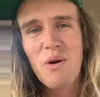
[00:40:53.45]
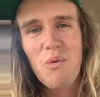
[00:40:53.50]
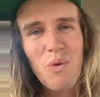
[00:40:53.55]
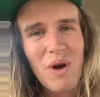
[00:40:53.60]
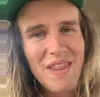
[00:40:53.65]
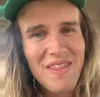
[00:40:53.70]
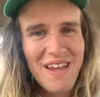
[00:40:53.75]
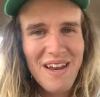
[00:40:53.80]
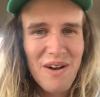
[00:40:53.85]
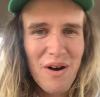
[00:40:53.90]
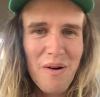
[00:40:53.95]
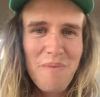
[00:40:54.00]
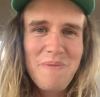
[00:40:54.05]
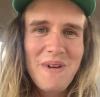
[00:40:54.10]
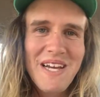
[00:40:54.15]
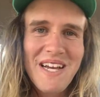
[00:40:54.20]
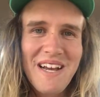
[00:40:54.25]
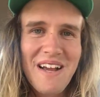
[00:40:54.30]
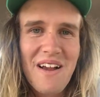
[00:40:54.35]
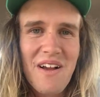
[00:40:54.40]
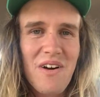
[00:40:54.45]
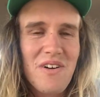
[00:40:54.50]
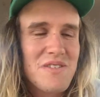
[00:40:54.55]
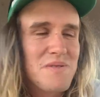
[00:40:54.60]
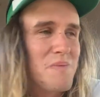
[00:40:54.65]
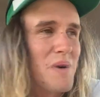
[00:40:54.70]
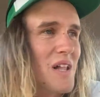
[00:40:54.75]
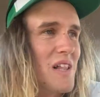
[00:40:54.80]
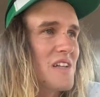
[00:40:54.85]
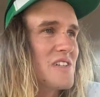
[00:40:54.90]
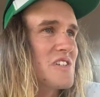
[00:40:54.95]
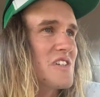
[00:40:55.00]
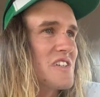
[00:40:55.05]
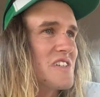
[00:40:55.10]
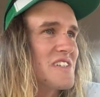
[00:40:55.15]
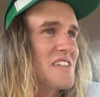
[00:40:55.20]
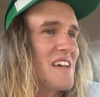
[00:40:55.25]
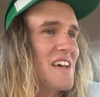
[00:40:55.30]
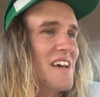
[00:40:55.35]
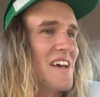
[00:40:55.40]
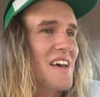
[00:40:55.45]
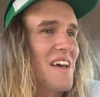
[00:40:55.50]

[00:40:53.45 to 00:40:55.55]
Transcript: when they're not being a cosmologist,